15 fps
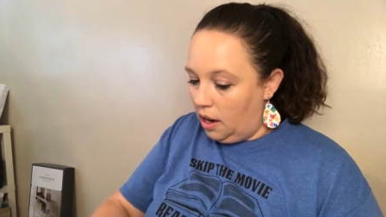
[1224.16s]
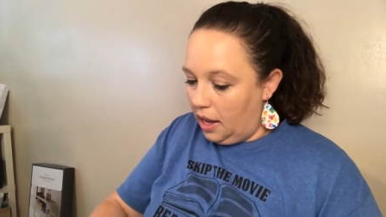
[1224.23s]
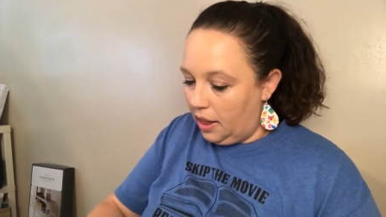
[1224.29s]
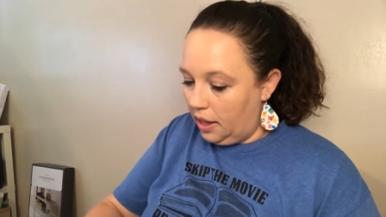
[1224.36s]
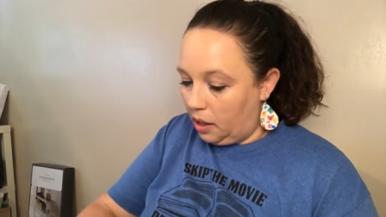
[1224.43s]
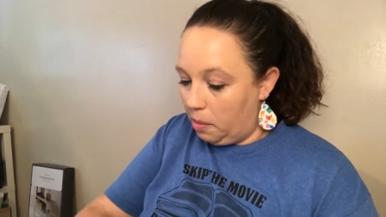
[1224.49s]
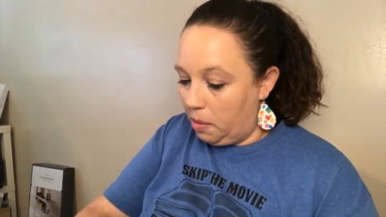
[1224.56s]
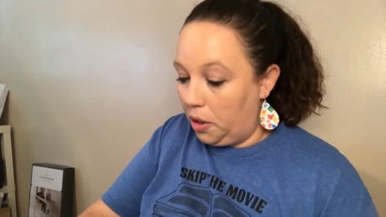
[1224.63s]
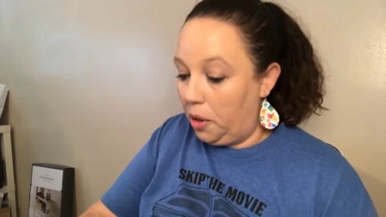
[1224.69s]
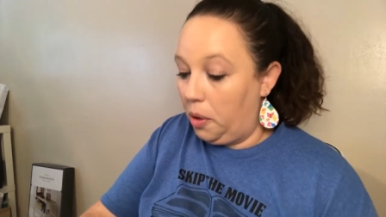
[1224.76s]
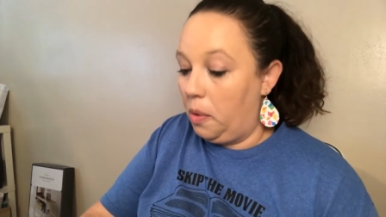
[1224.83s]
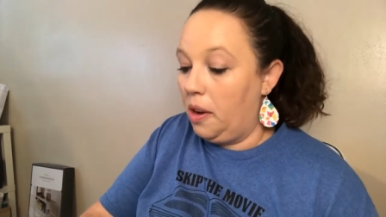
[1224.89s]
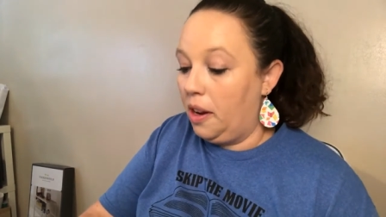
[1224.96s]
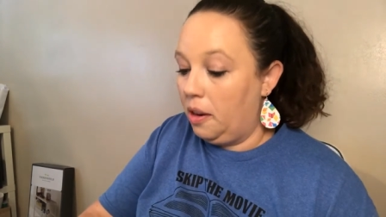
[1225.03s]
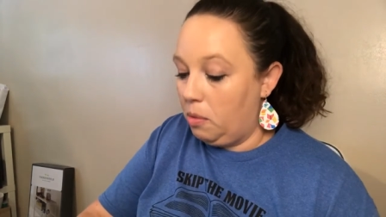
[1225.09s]
I think I'm gonna do
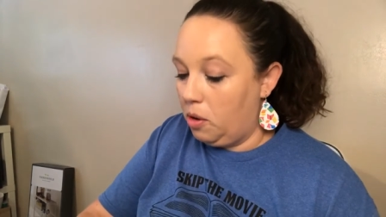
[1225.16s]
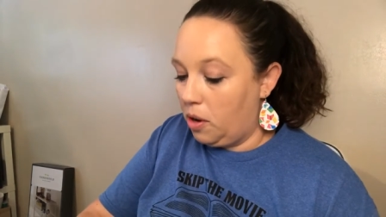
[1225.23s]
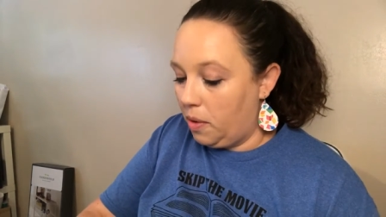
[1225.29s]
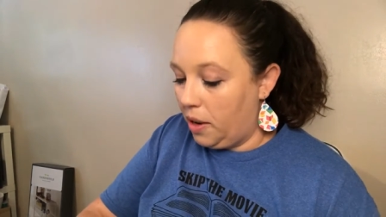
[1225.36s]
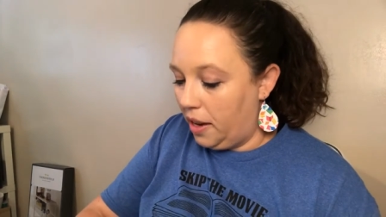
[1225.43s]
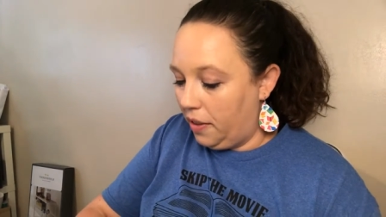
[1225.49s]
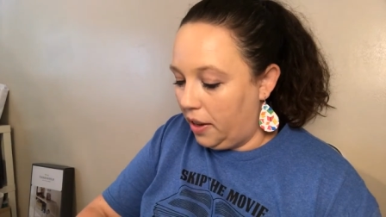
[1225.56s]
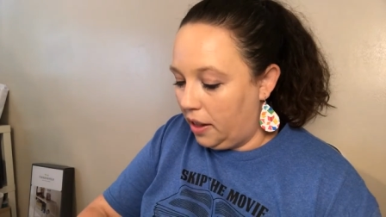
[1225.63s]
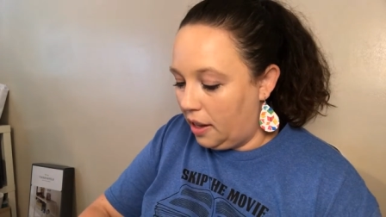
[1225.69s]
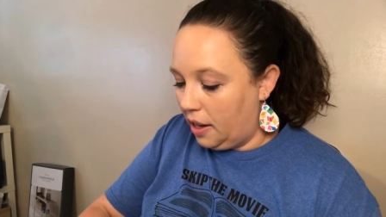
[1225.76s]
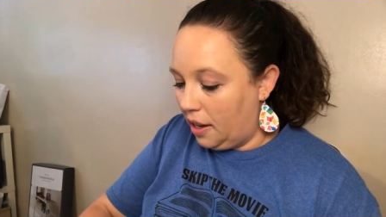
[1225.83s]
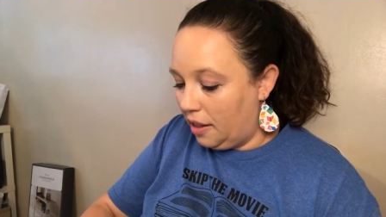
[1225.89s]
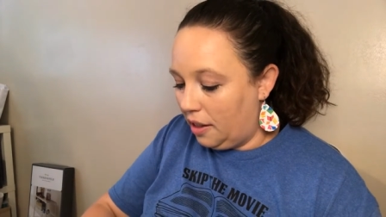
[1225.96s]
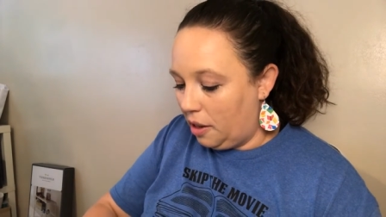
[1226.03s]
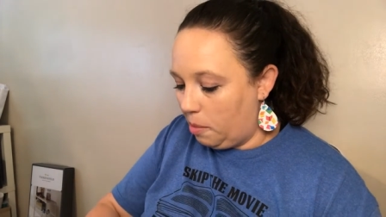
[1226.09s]
one more wavy
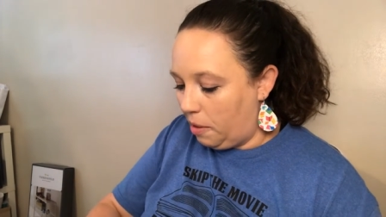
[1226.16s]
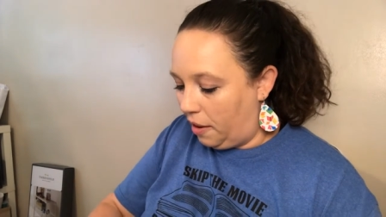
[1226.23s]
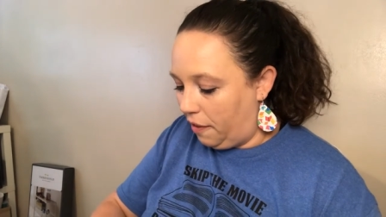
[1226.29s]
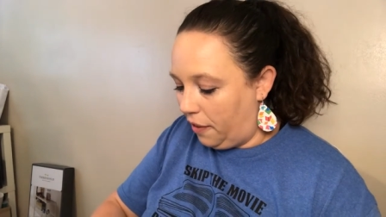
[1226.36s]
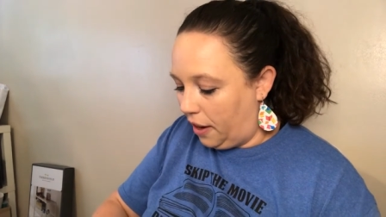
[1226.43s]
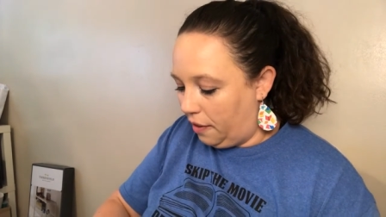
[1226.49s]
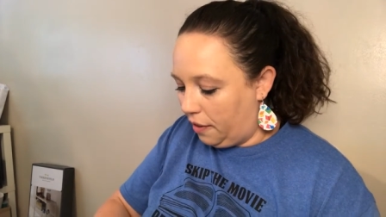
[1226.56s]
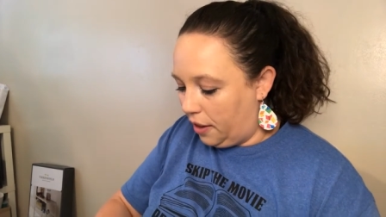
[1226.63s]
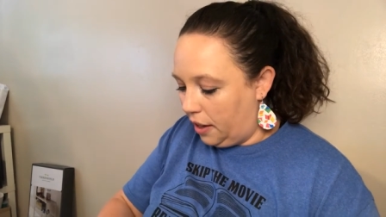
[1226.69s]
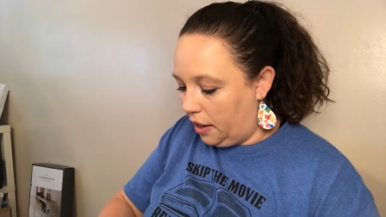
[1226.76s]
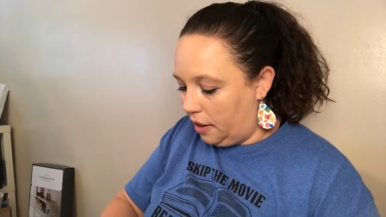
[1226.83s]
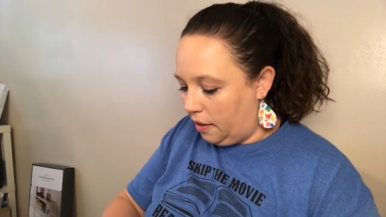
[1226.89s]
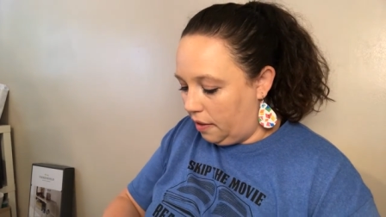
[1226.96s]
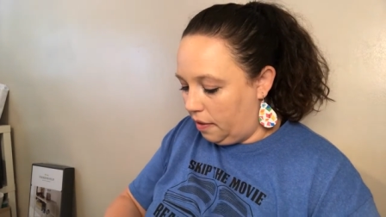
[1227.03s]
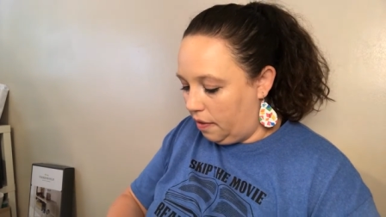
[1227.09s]
line. They're my favorite.
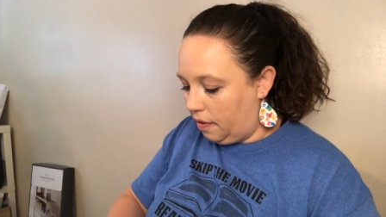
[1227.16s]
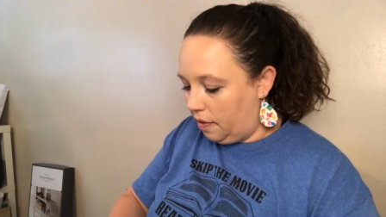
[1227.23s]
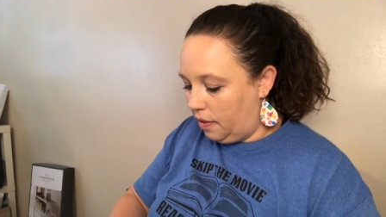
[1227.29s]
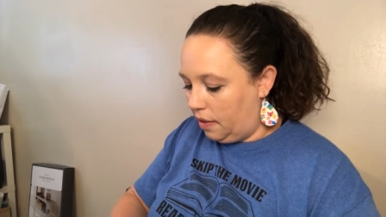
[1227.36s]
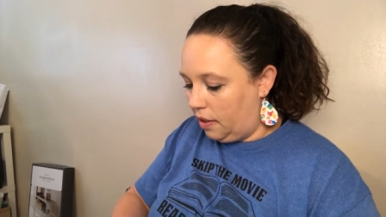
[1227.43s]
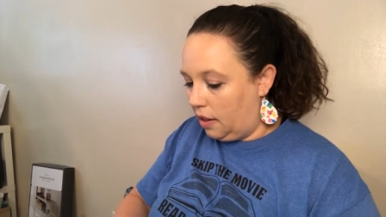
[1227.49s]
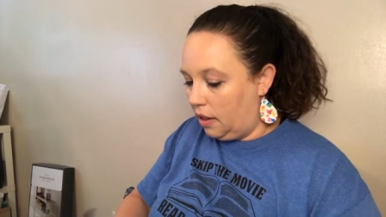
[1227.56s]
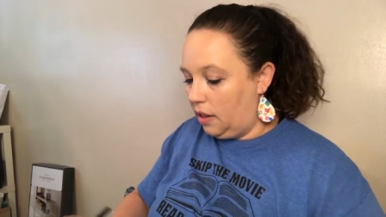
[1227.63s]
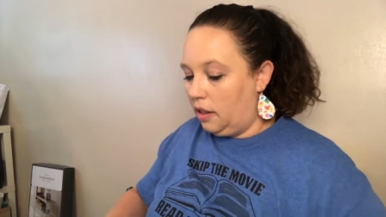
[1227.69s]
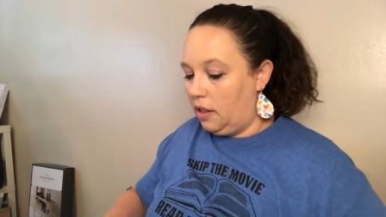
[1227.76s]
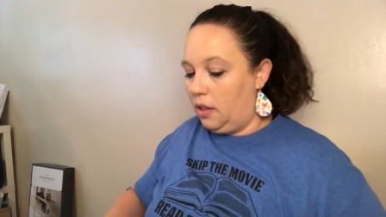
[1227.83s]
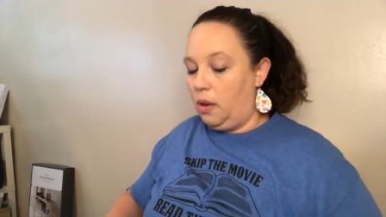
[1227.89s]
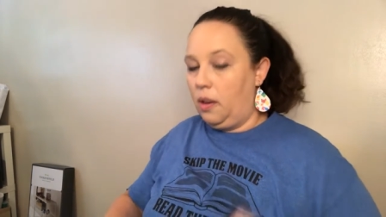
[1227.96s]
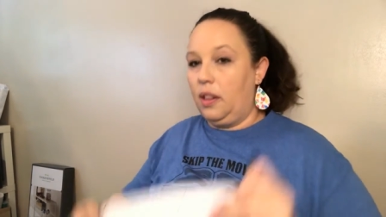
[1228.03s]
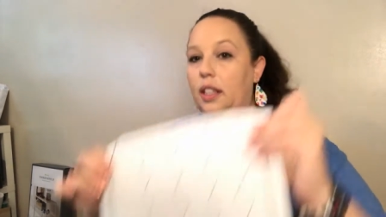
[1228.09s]

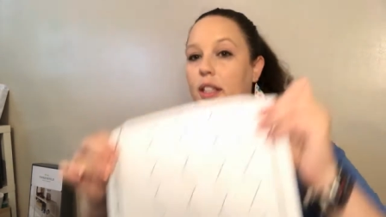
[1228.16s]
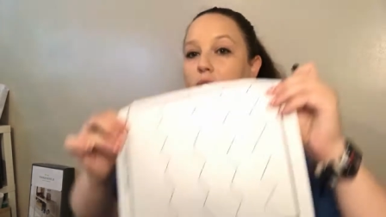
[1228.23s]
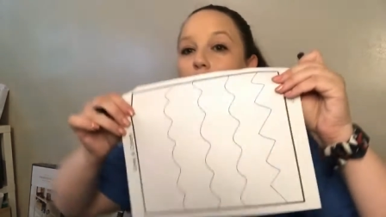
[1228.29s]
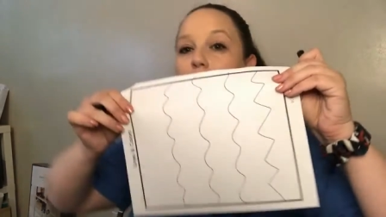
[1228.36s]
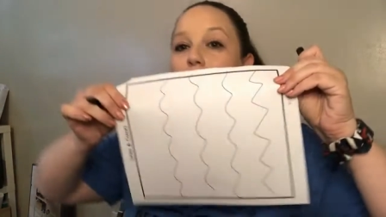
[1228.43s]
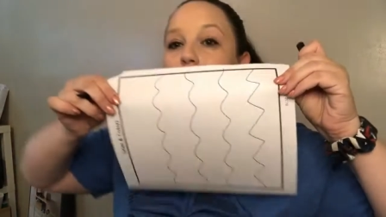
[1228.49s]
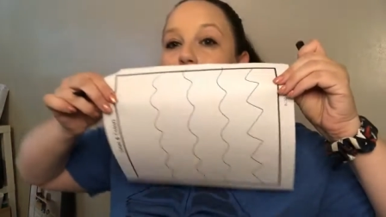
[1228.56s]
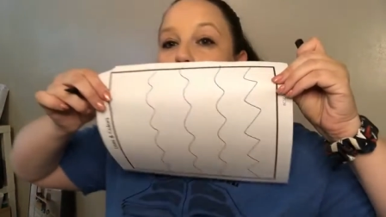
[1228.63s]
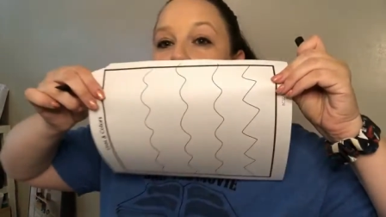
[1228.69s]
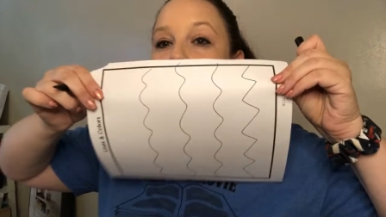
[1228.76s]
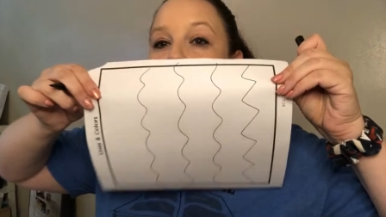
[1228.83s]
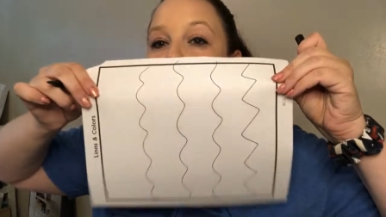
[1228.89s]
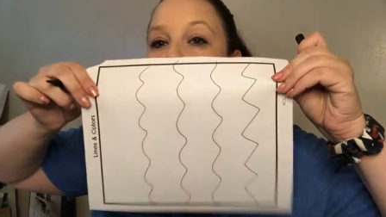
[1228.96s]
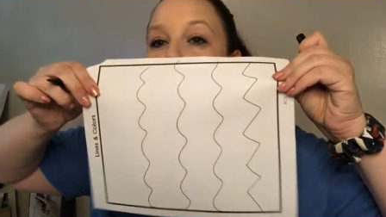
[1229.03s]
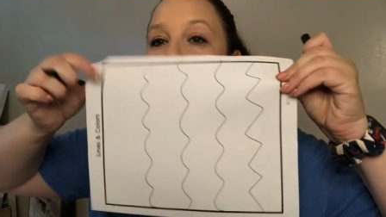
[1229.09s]
So it looks like this
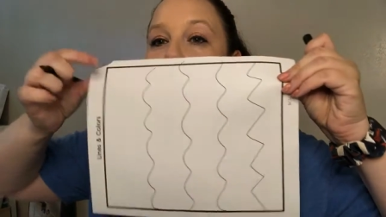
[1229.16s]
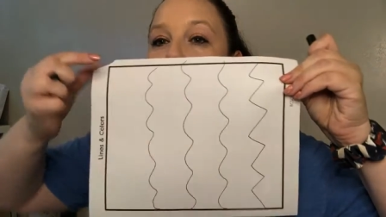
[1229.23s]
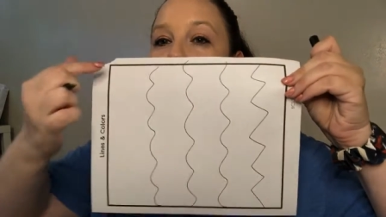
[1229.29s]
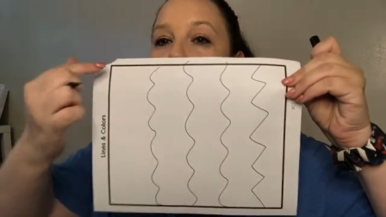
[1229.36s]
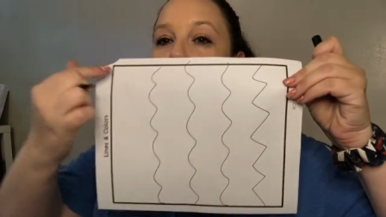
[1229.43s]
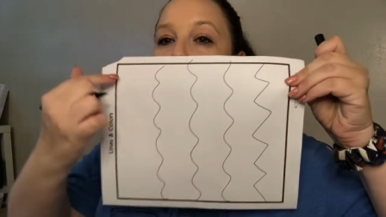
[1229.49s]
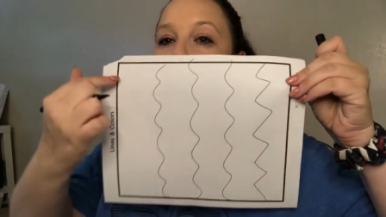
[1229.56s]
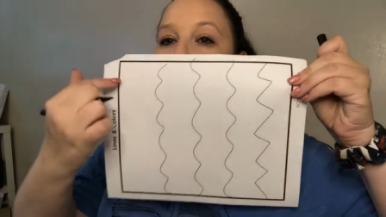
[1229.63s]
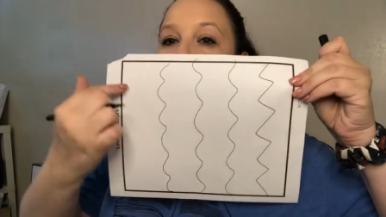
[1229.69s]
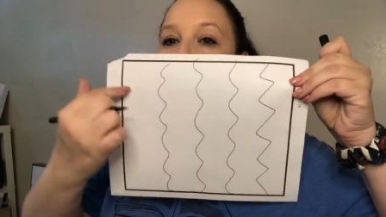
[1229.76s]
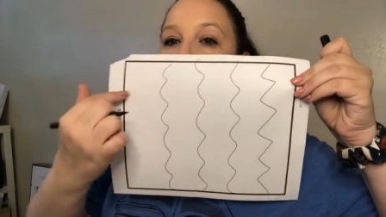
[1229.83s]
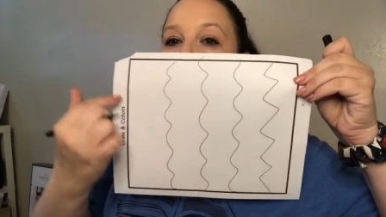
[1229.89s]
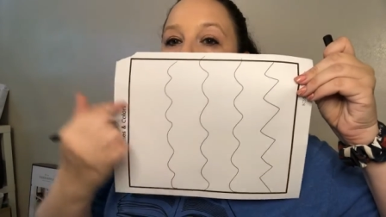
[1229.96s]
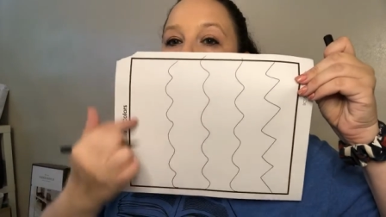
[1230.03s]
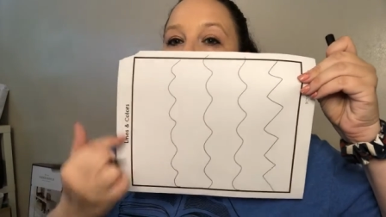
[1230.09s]
so far. And I think I'm gonna
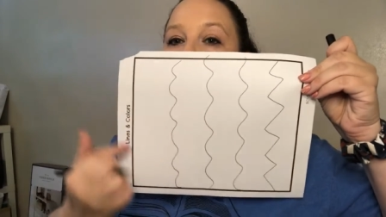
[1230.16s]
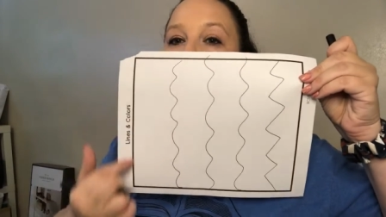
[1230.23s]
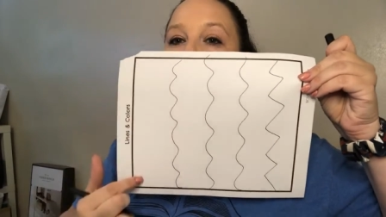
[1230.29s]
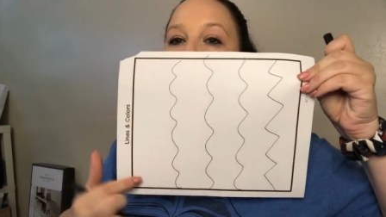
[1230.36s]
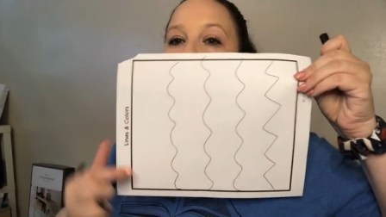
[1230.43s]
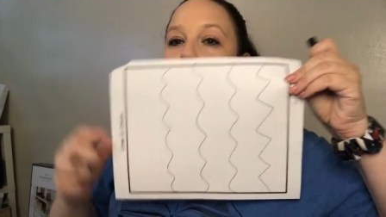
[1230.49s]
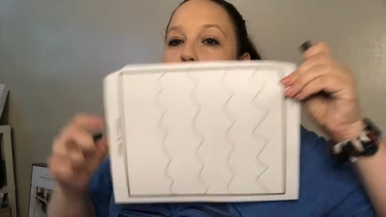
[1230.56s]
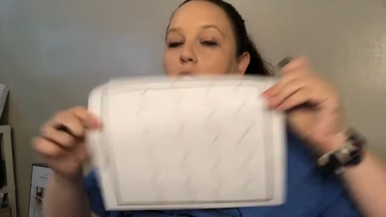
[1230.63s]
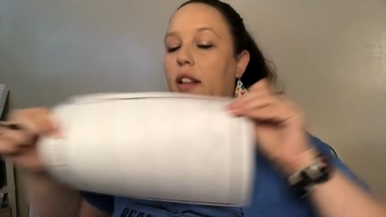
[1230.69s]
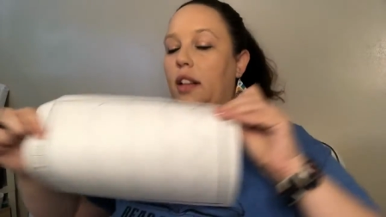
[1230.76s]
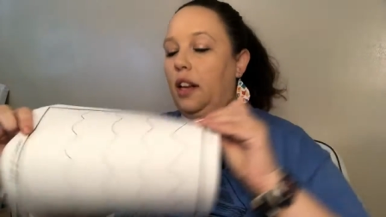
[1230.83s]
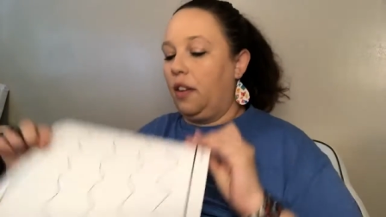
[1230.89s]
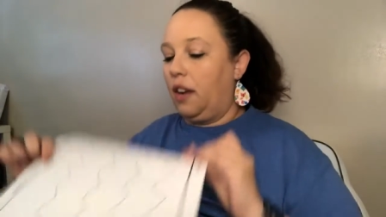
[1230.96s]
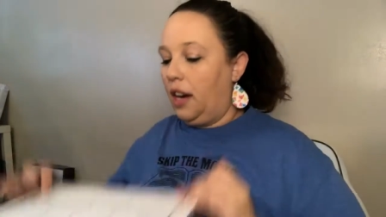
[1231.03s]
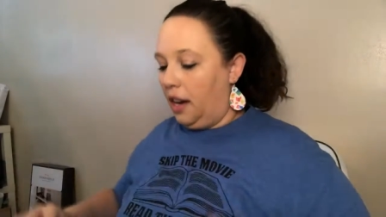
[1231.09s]
put one more zigzag
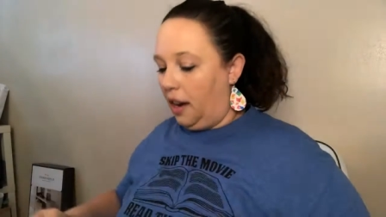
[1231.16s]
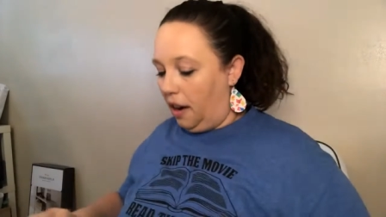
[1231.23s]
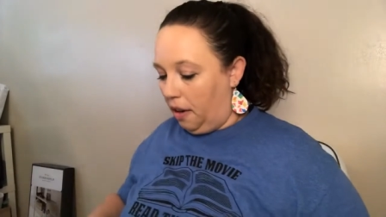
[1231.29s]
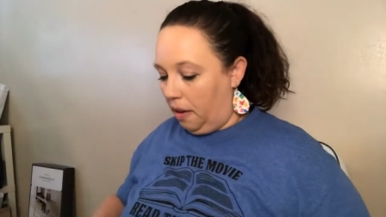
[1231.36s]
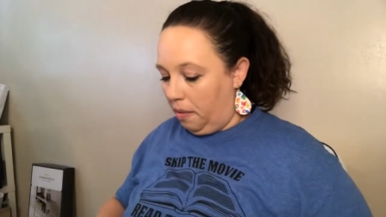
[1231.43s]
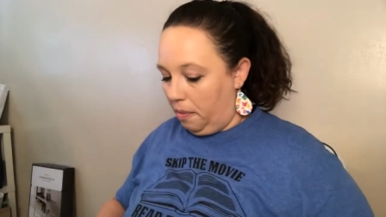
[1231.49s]
line right here.